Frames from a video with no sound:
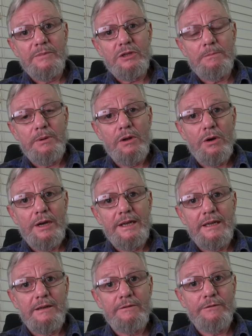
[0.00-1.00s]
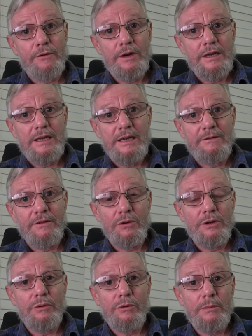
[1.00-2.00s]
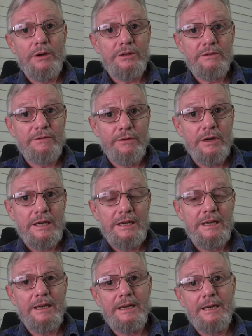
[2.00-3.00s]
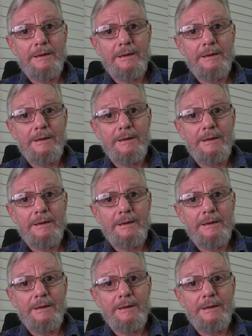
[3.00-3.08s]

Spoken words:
supplying free, if not almost free,